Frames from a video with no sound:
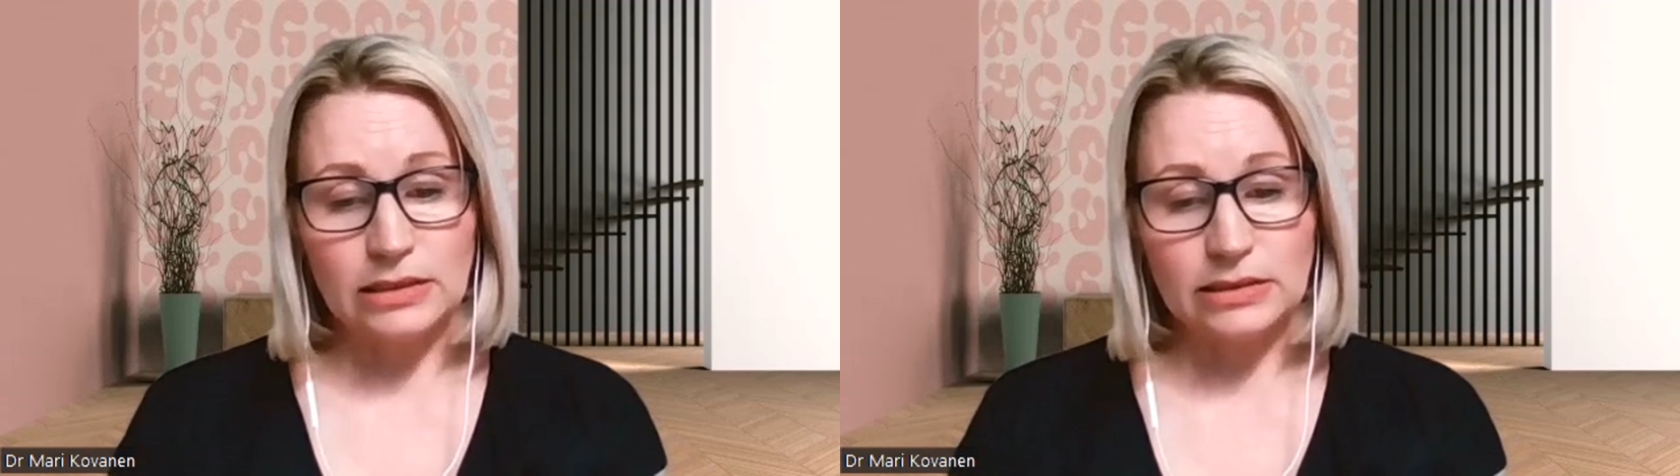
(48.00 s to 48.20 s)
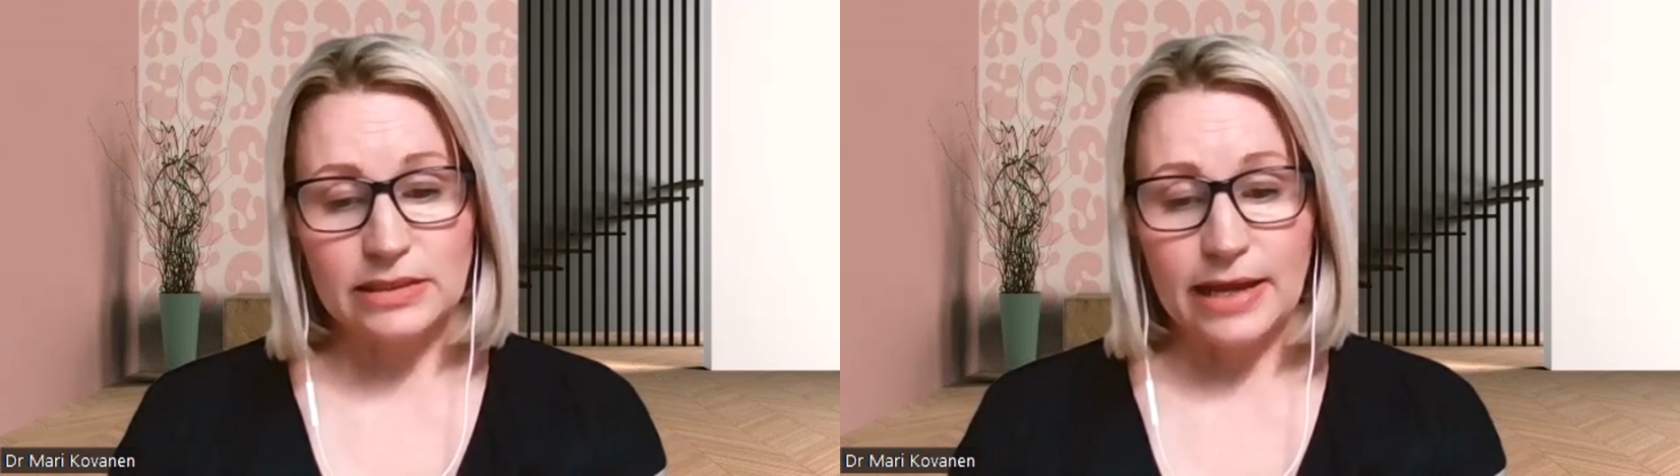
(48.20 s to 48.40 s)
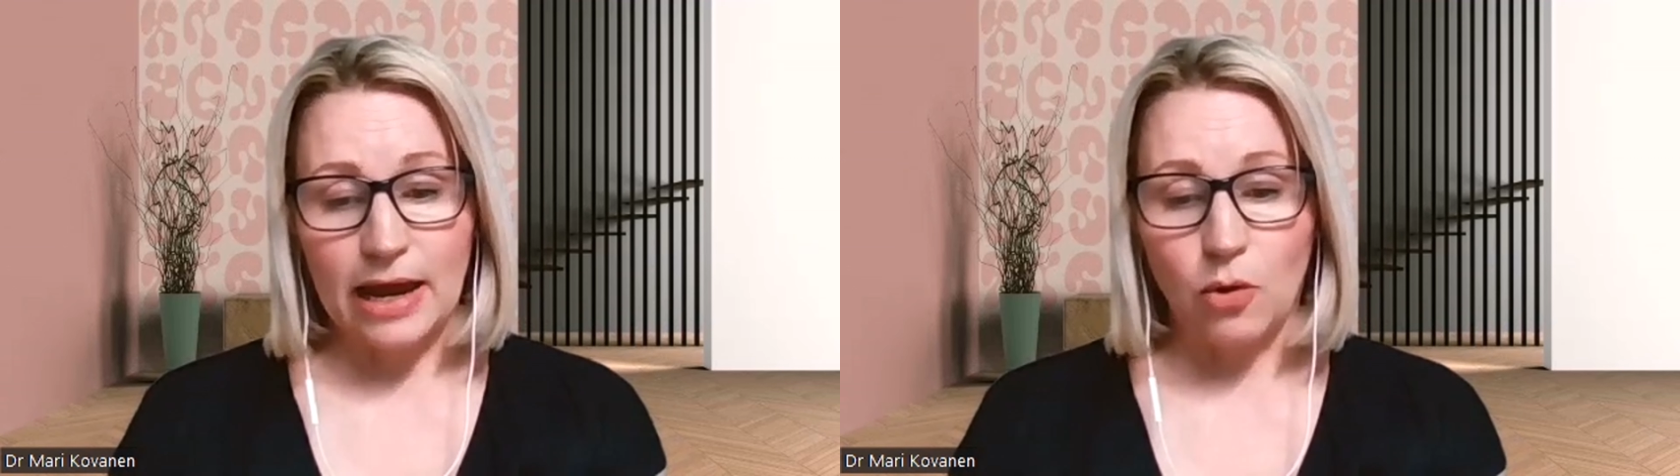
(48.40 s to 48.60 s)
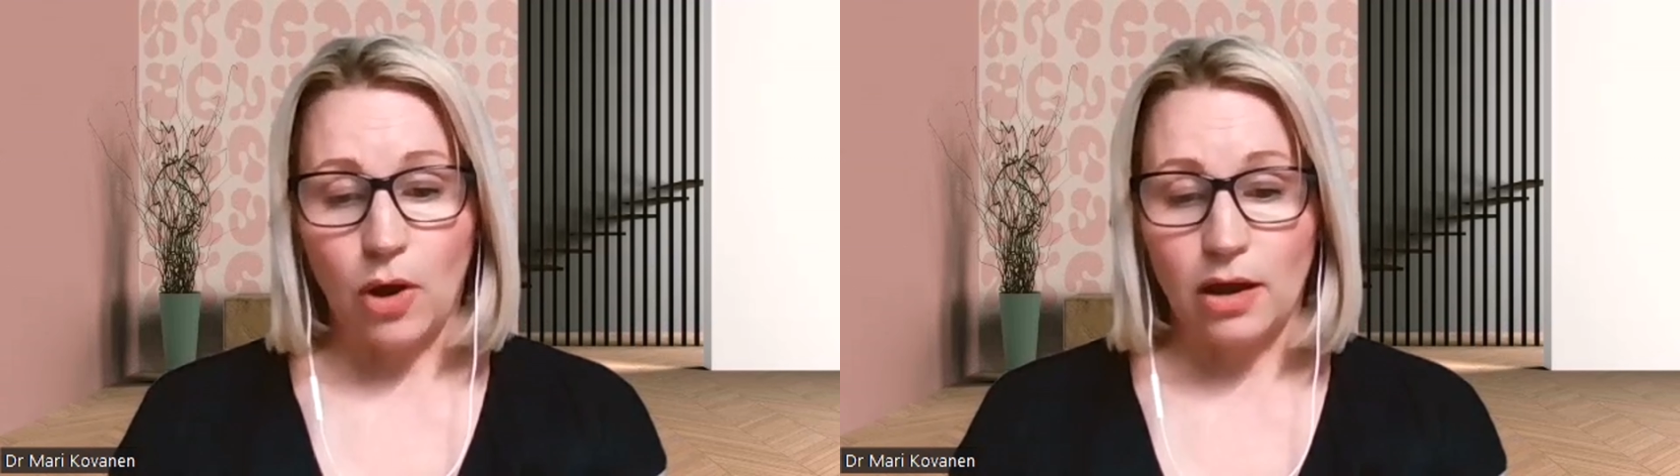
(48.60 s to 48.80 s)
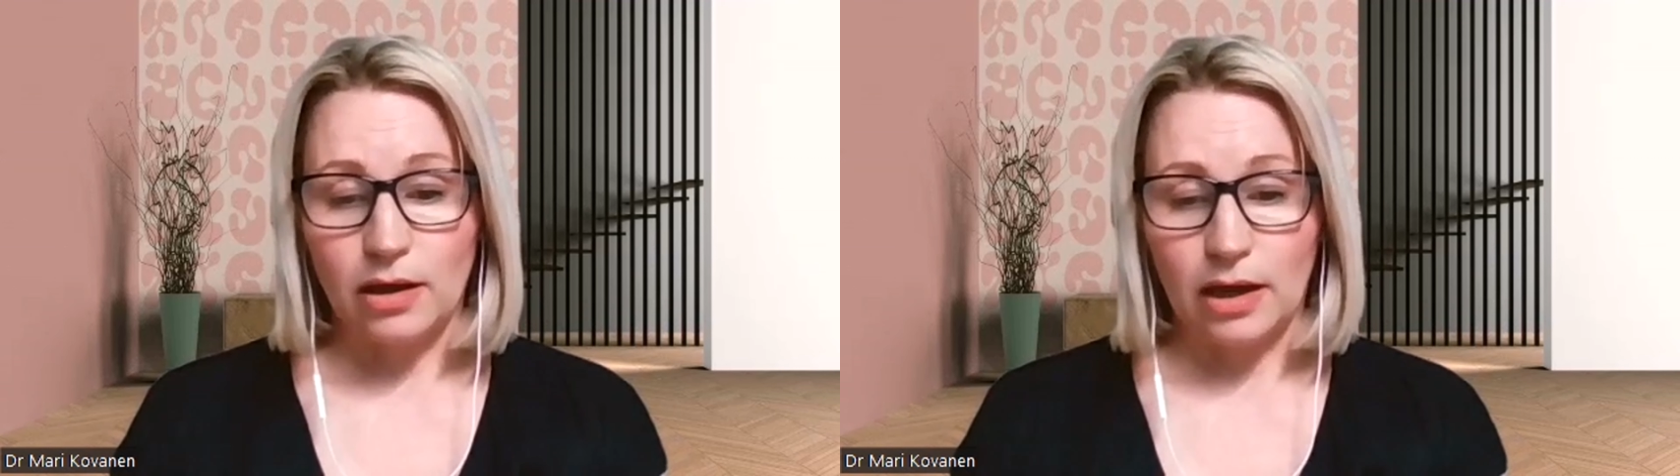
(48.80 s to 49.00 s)
is
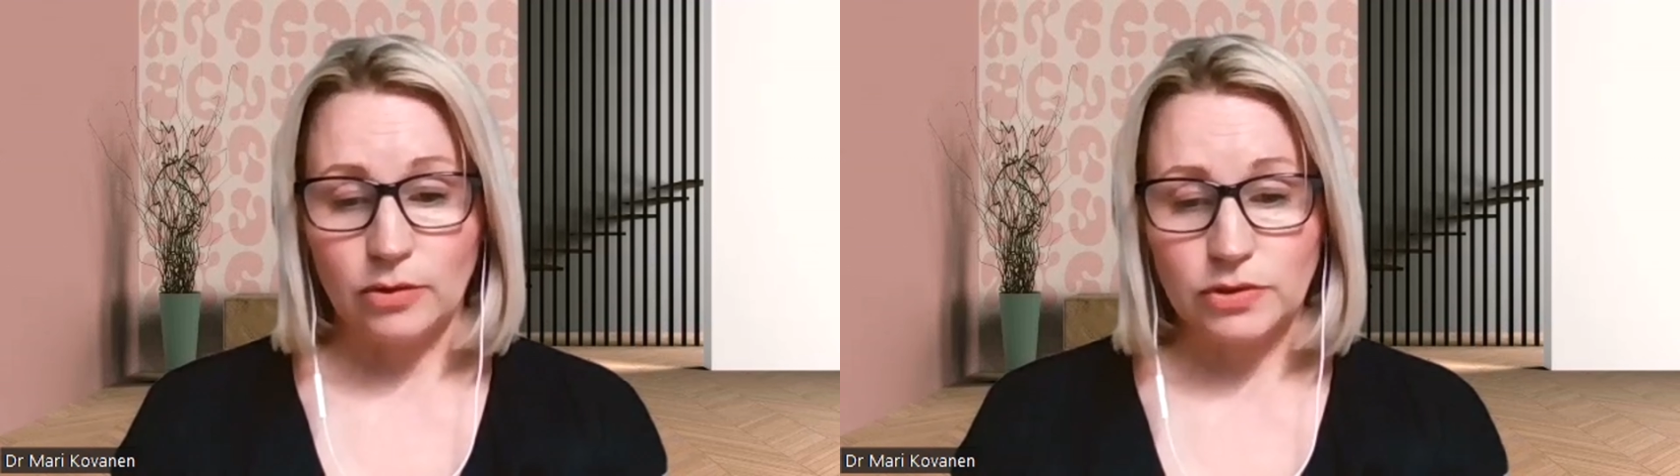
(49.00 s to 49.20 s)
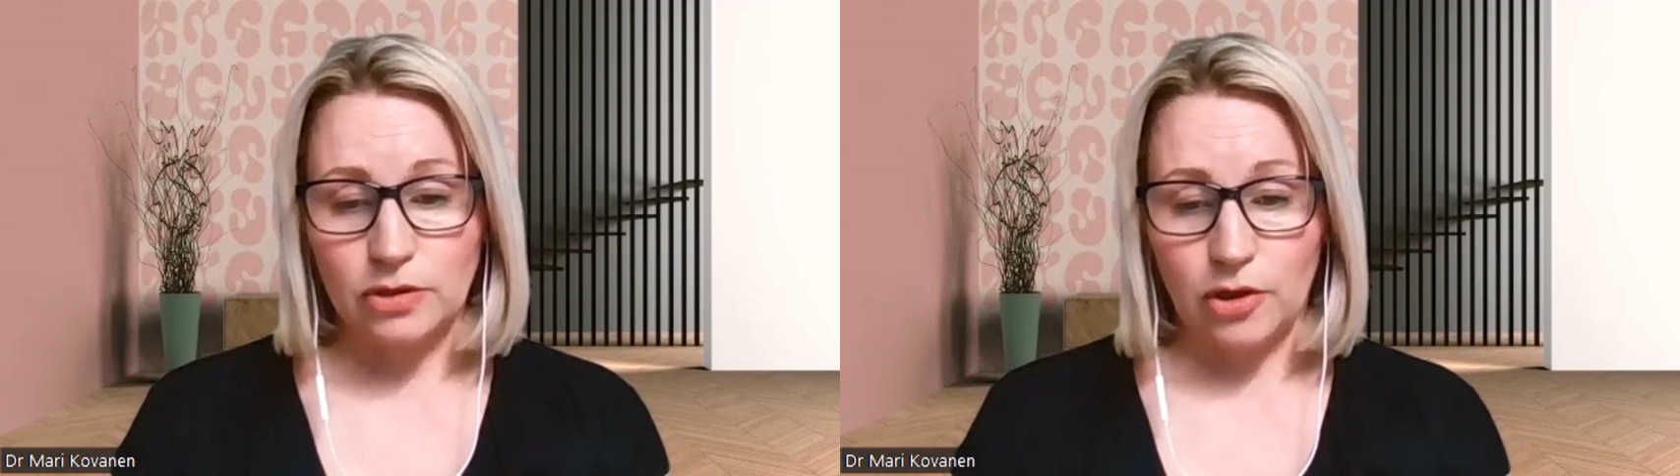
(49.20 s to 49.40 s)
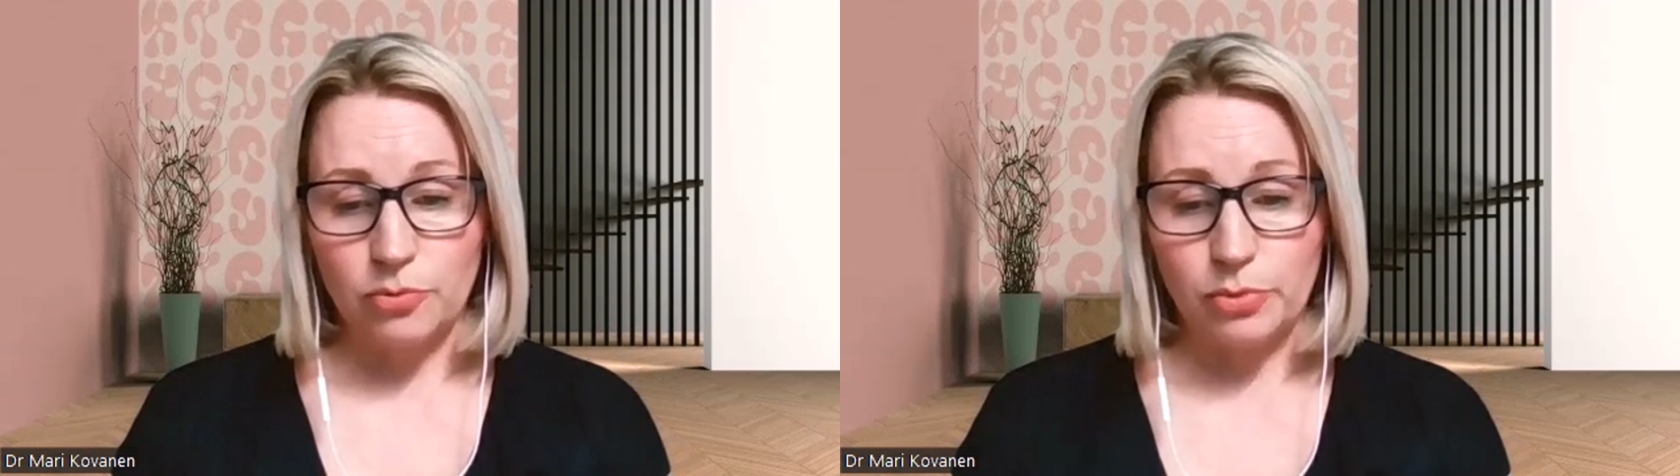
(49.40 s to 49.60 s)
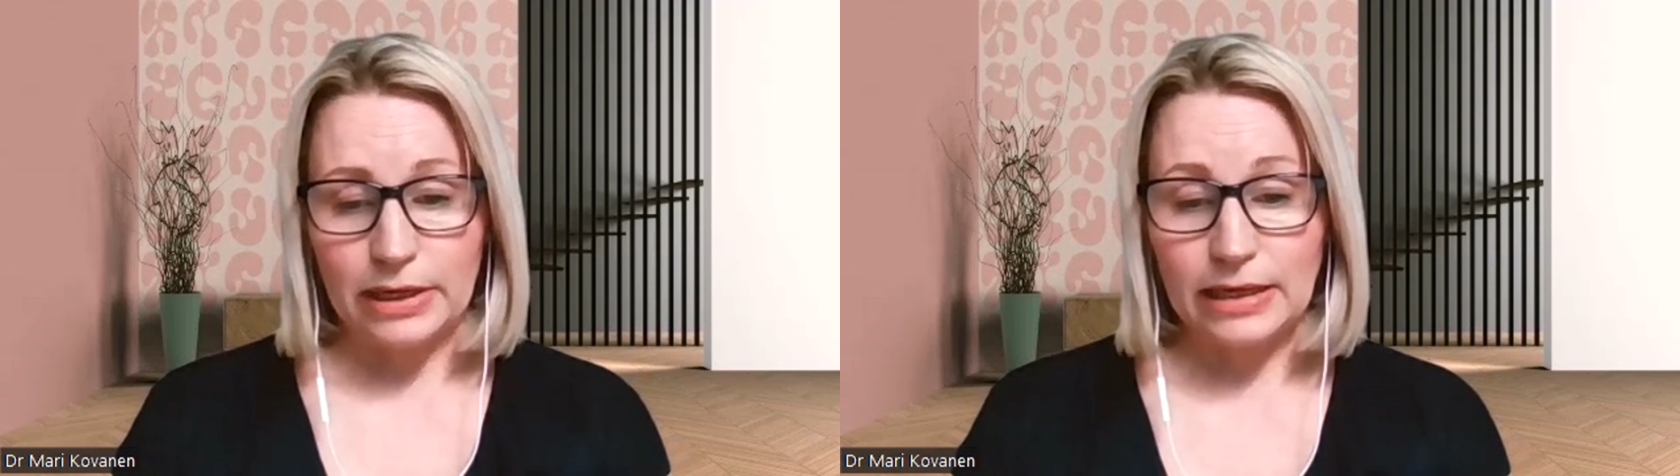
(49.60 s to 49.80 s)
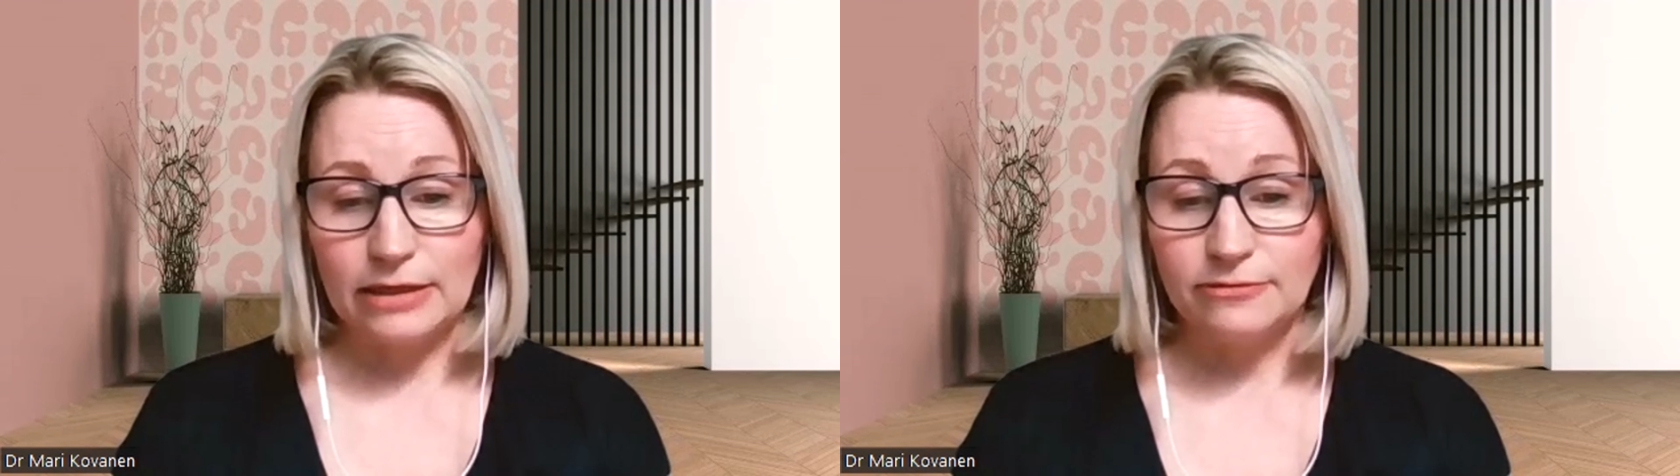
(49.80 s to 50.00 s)
now out globally